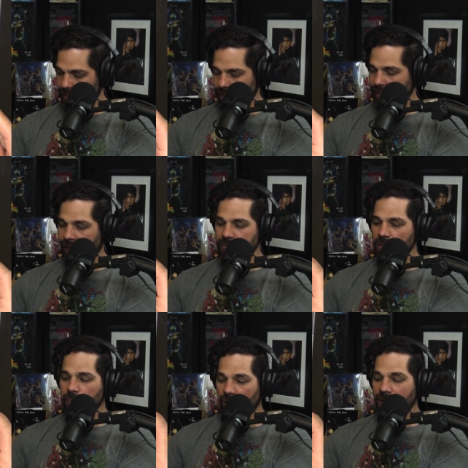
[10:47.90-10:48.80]
I'm
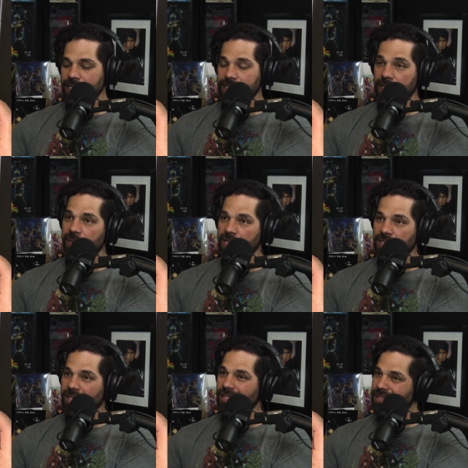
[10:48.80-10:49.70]
surprised at some of these
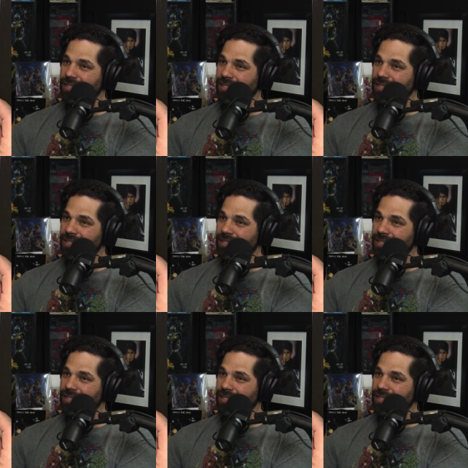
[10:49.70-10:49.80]
because